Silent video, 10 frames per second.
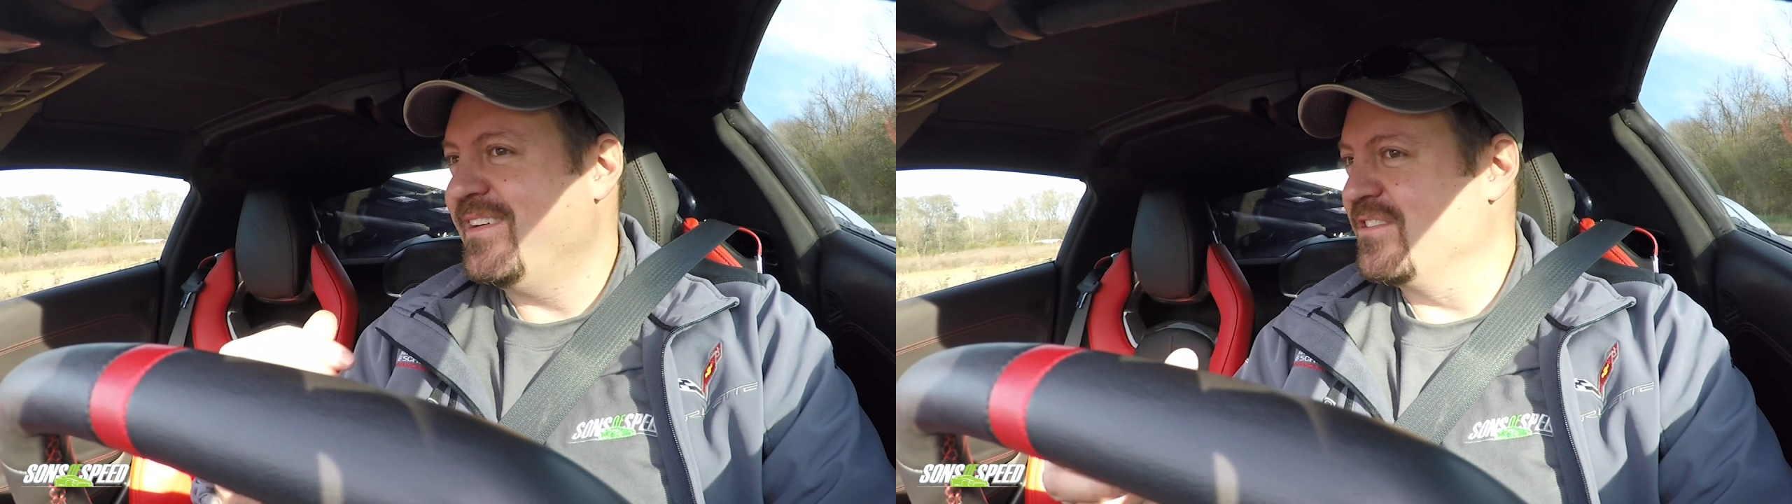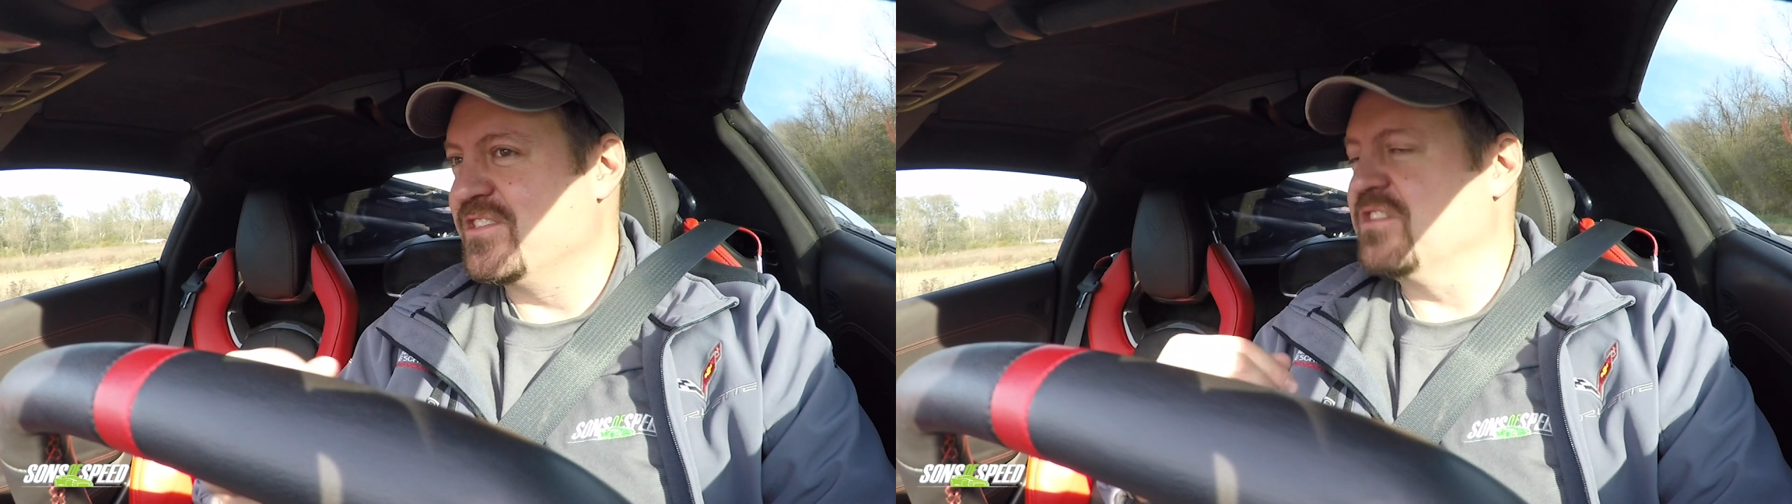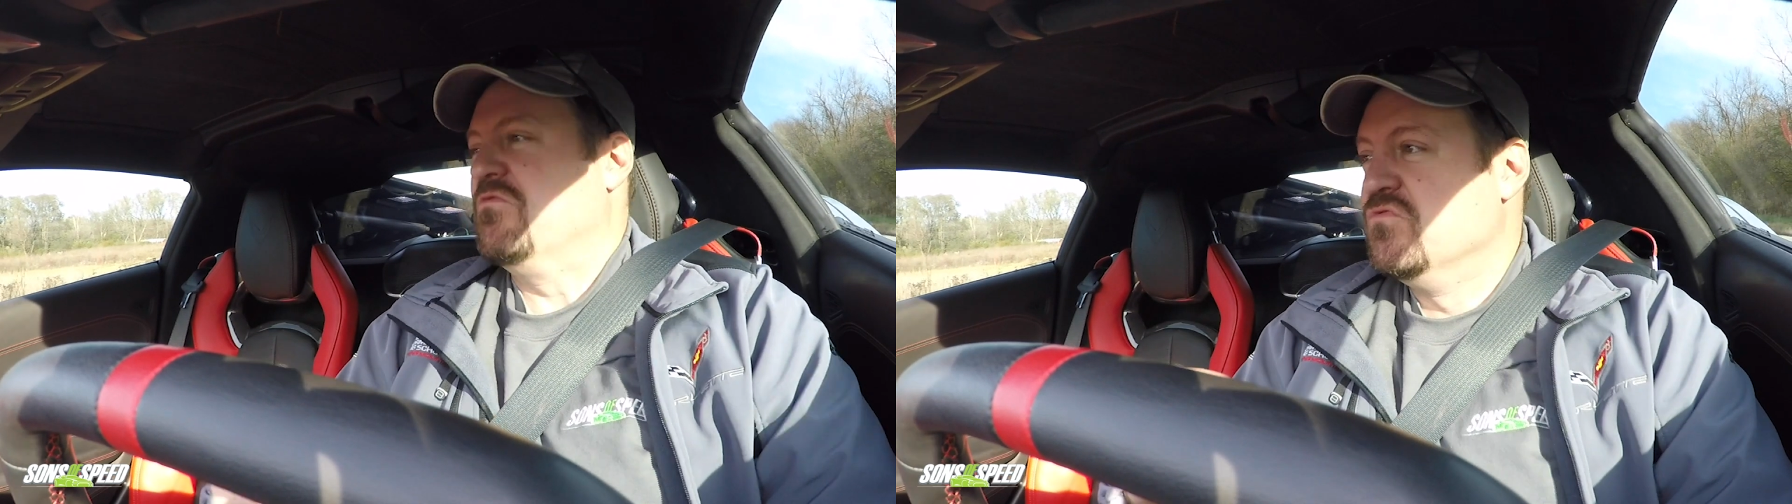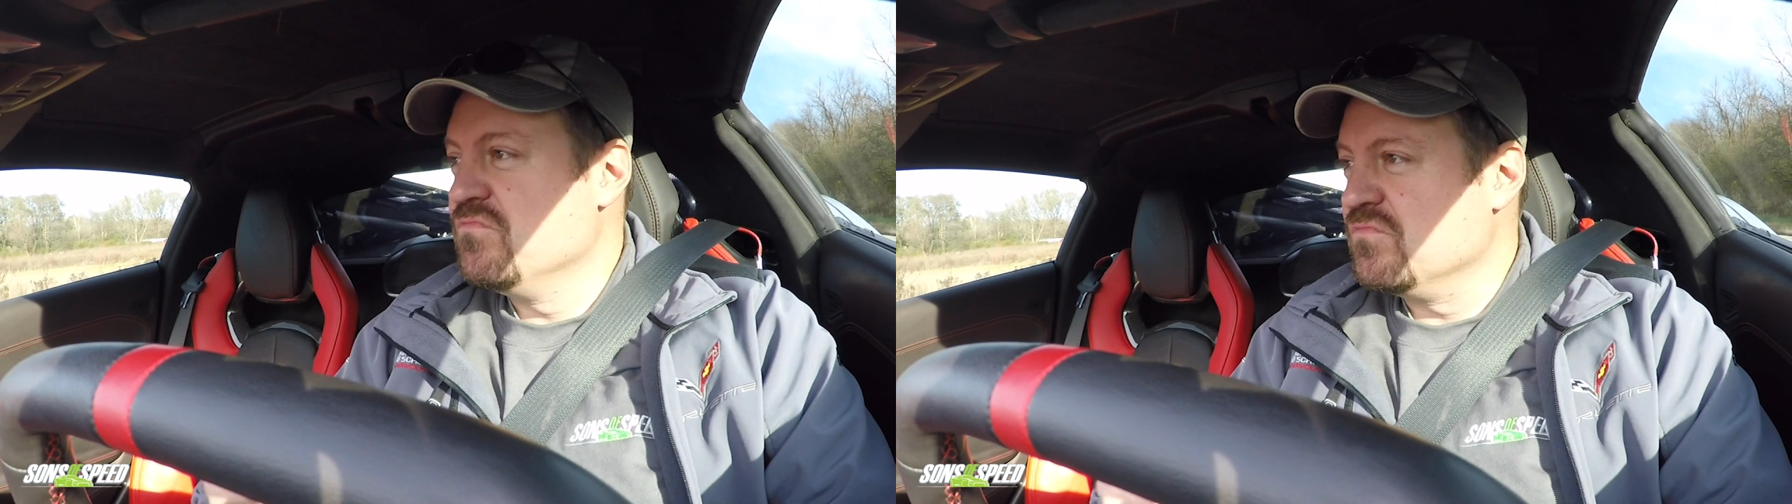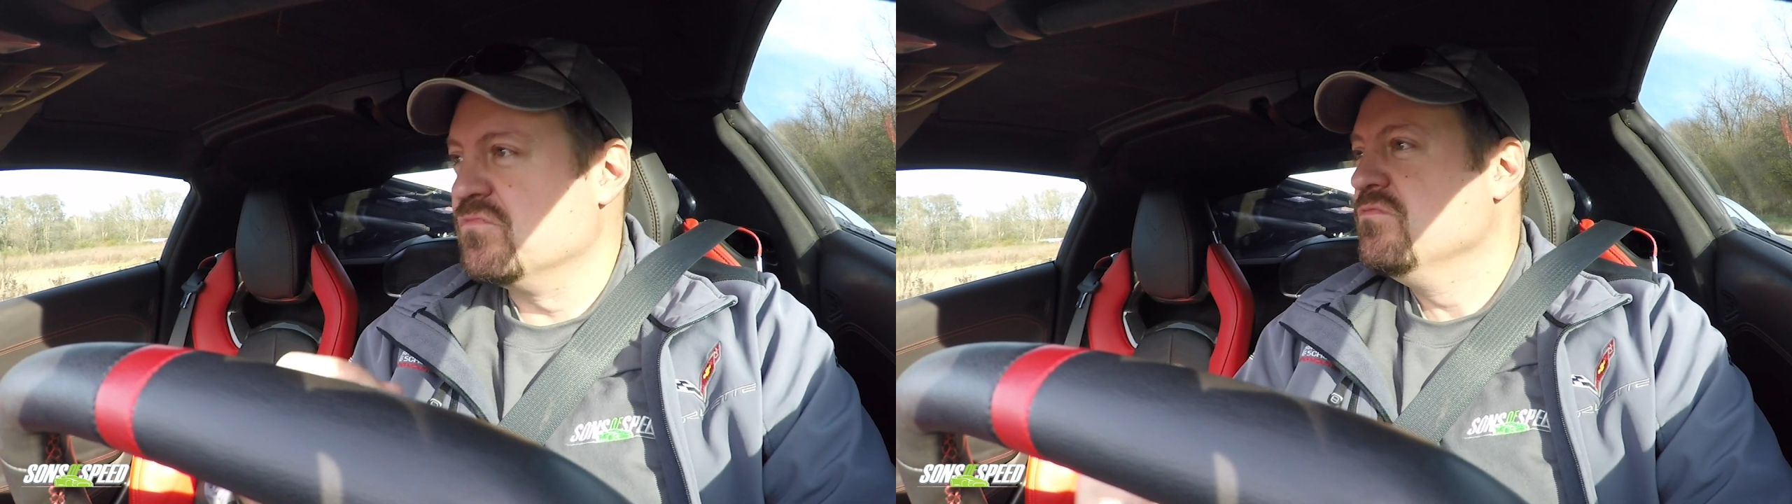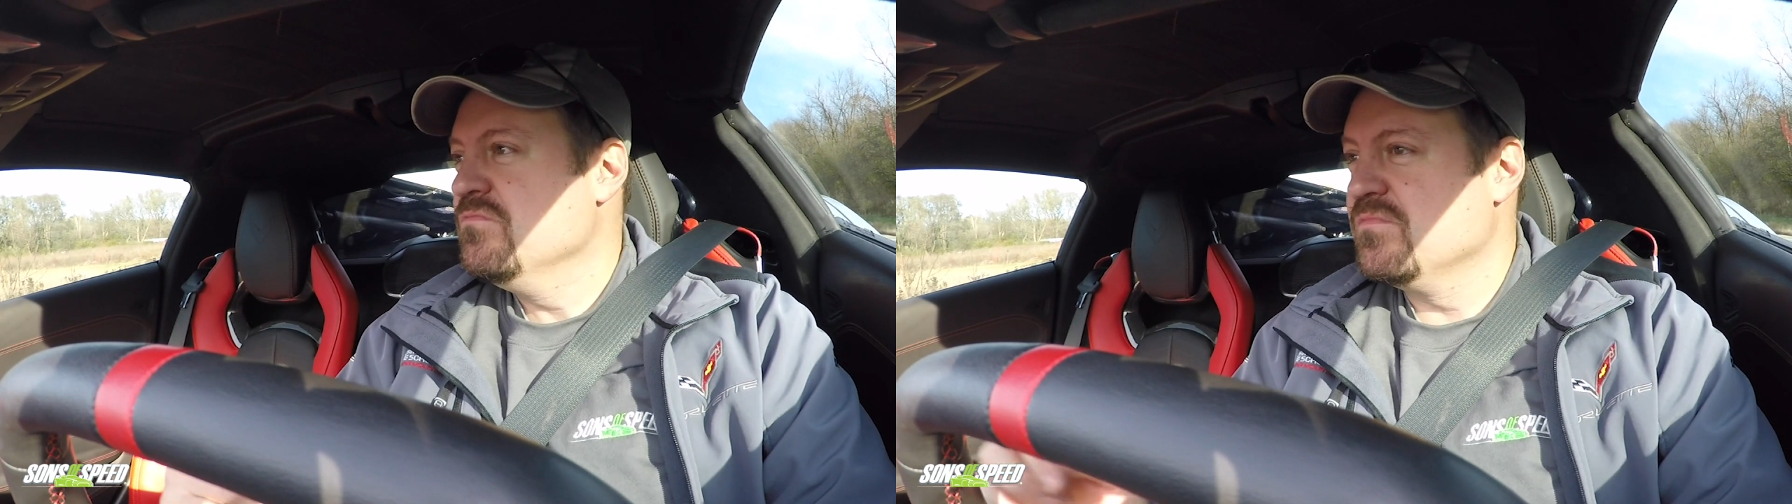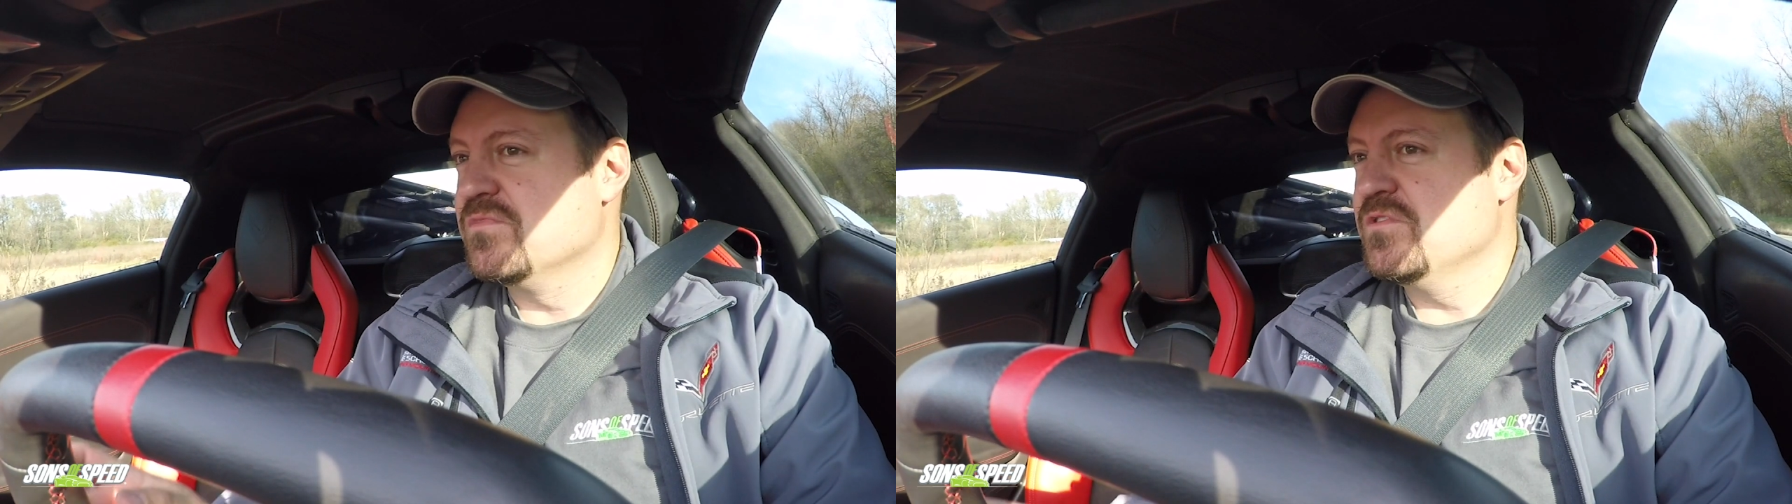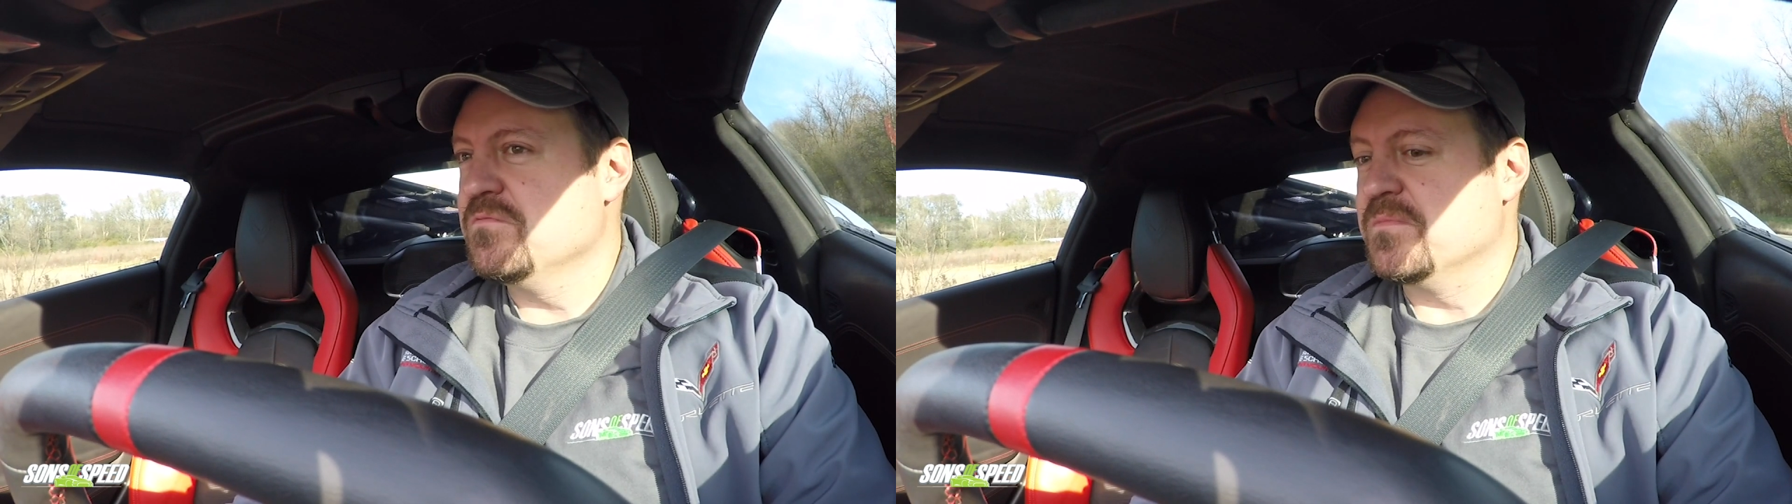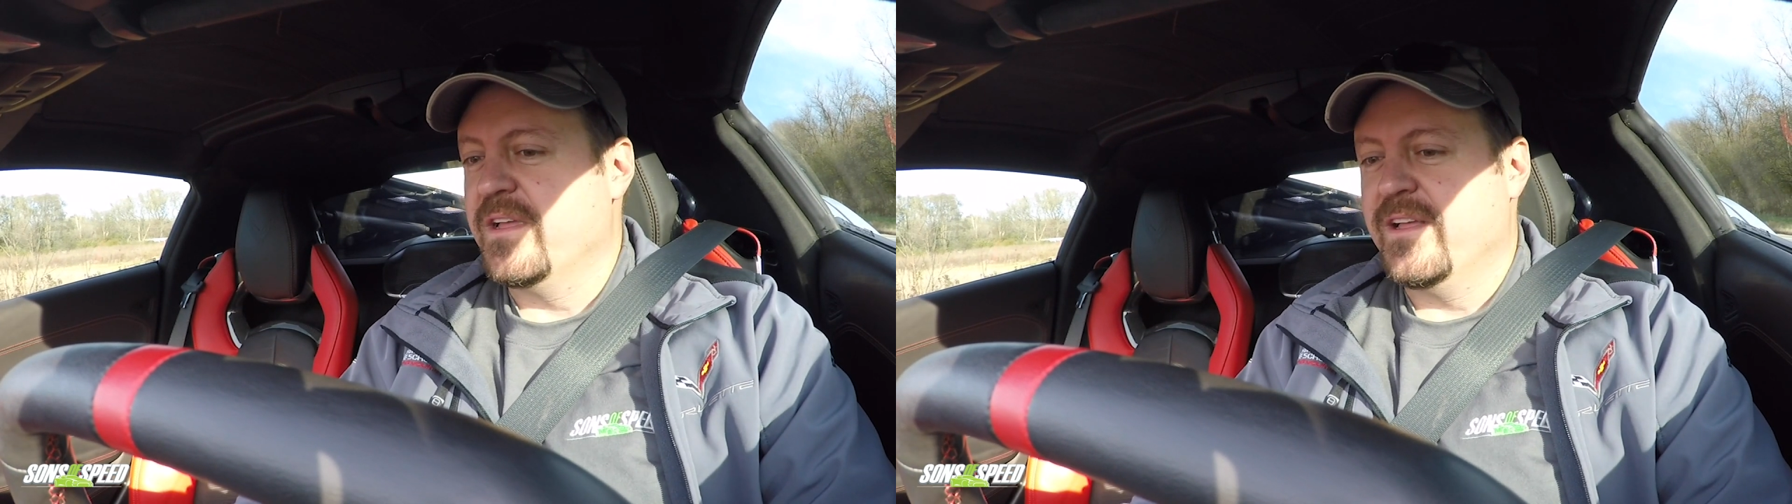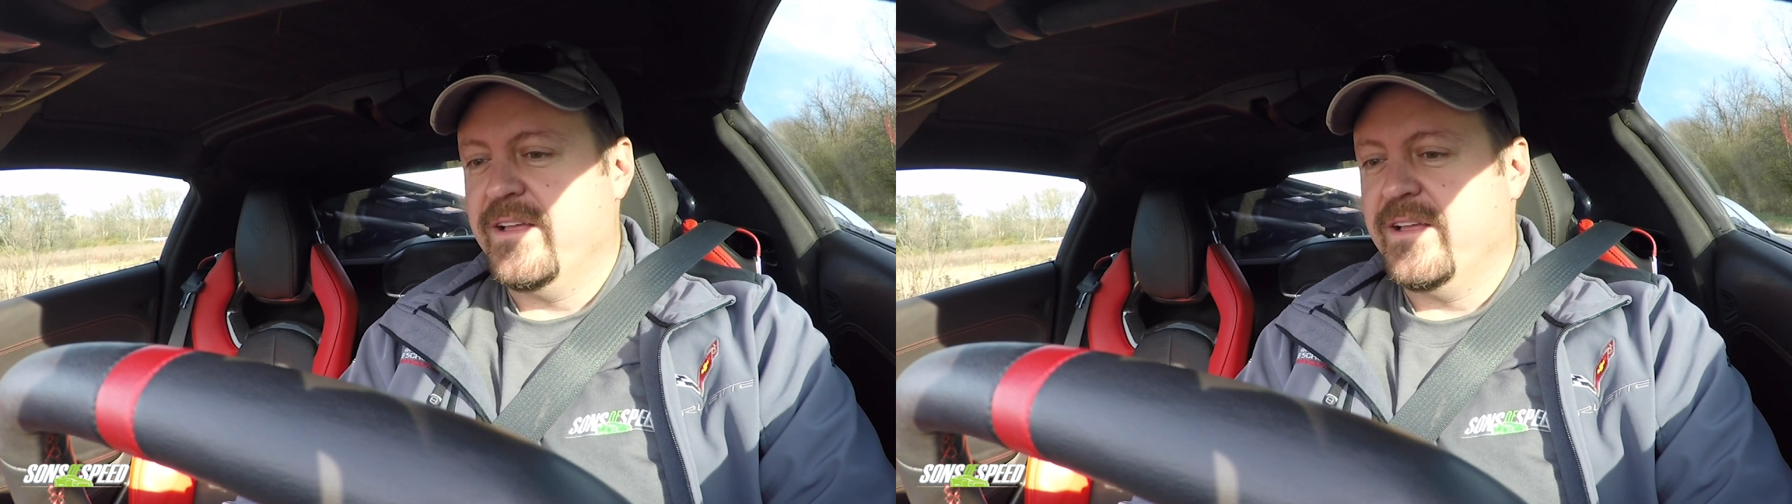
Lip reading: are just zoom, zoom, zoom.